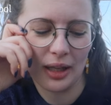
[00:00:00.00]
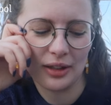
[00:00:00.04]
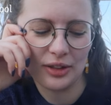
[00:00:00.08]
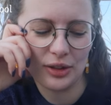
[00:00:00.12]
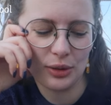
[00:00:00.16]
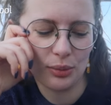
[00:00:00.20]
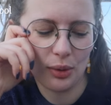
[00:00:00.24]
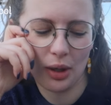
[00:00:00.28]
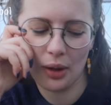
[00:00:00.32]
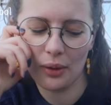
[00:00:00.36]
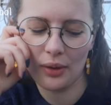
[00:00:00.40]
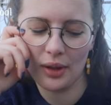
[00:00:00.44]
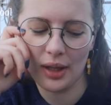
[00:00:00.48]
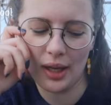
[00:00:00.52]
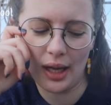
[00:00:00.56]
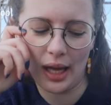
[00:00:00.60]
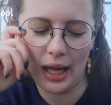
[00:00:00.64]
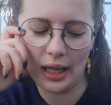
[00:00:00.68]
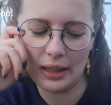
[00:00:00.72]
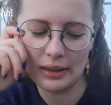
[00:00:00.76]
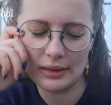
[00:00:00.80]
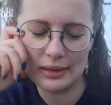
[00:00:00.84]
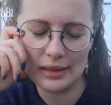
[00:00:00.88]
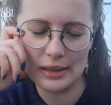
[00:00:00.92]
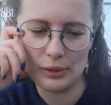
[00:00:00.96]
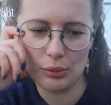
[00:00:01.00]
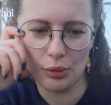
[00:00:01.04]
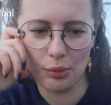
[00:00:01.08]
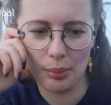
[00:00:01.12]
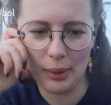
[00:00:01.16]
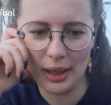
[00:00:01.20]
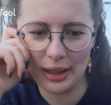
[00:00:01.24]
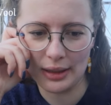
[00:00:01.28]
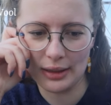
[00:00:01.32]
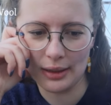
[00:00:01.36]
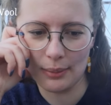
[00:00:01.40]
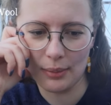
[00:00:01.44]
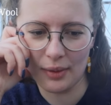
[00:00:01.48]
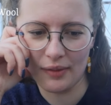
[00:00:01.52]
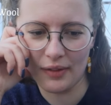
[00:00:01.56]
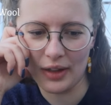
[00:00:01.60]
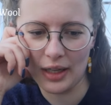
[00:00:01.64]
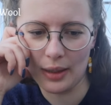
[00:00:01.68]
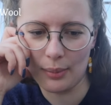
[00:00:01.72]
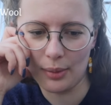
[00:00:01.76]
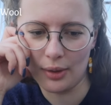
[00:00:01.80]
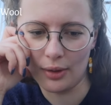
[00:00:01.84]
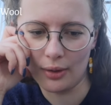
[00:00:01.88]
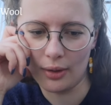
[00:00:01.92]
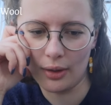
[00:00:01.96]
and she wrote that she would make them
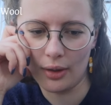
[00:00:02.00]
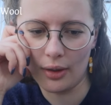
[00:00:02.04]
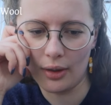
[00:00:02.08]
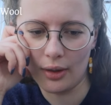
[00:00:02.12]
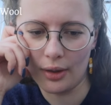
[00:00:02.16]
available